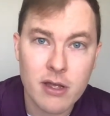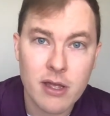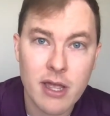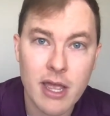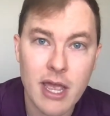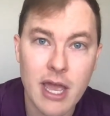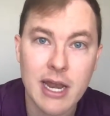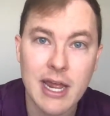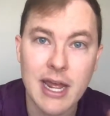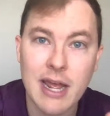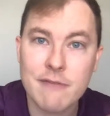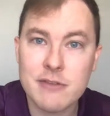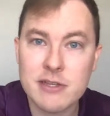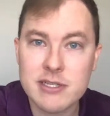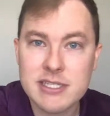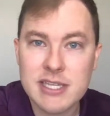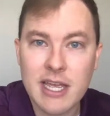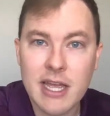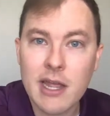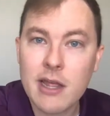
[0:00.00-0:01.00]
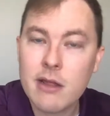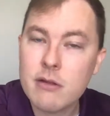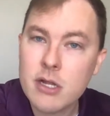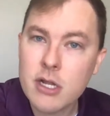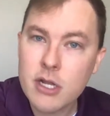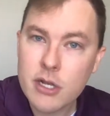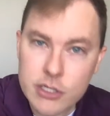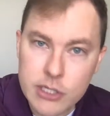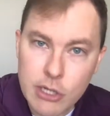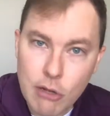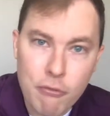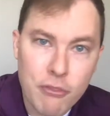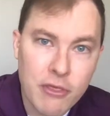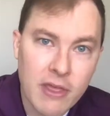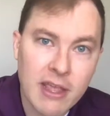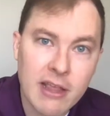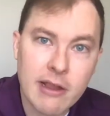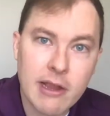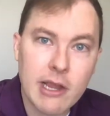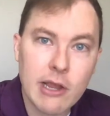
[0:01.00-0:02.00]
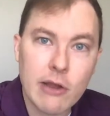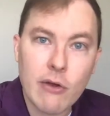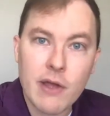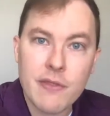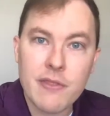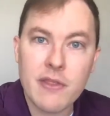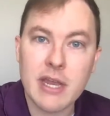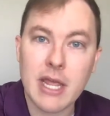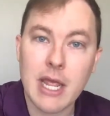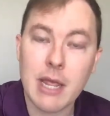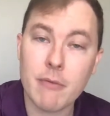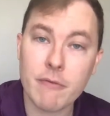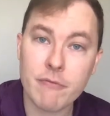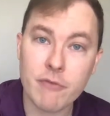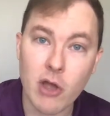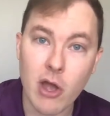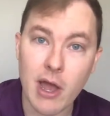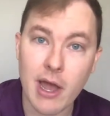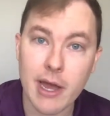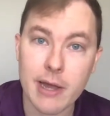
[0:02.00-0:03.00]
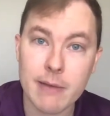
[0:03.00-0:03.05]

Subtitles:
And I have to say, no thank you in the name of God.